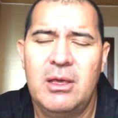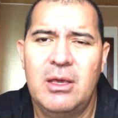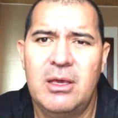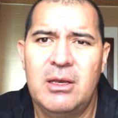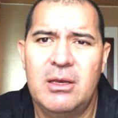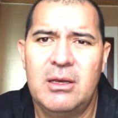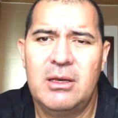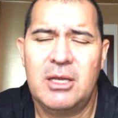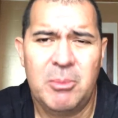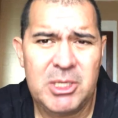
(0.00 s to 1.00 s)
in
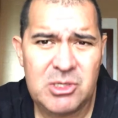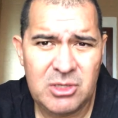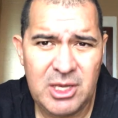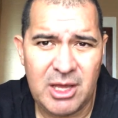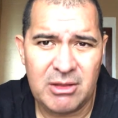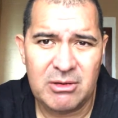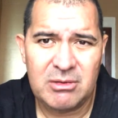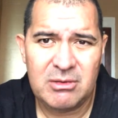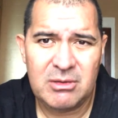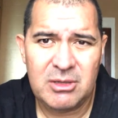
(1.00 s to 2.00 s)
coming together
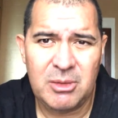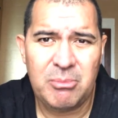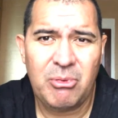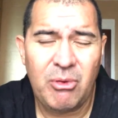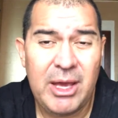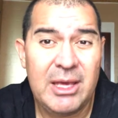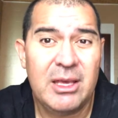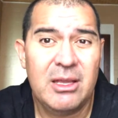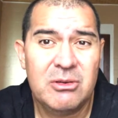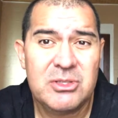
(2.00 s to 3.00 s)
in
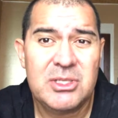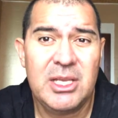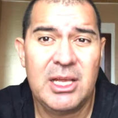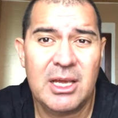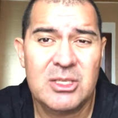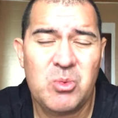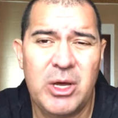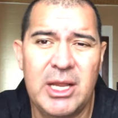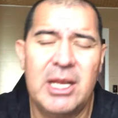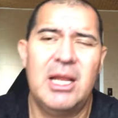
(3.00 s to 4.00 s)
praying, interceding as
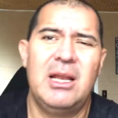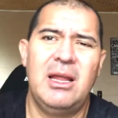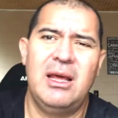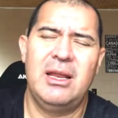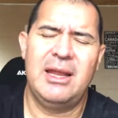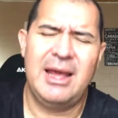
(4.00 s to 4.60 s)
one, and